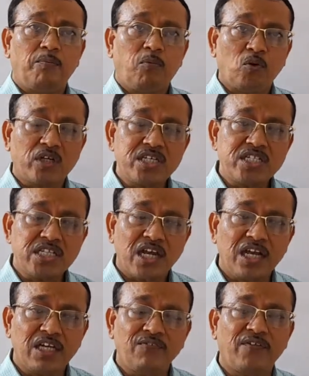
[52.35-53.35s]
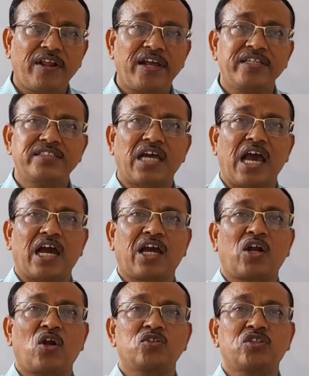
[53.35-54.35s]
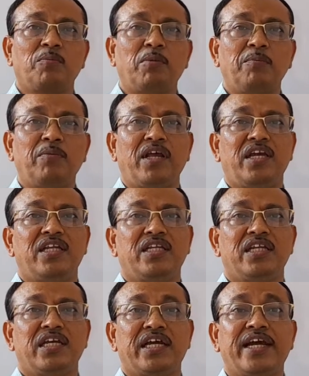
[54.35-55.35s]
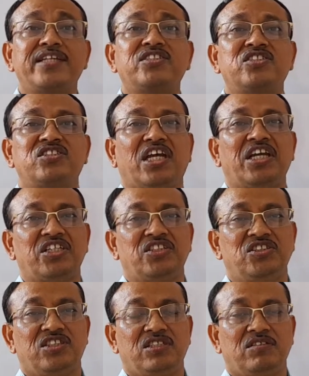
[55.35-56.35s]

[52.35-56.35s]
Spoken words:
potential difference across the membrane gets changed.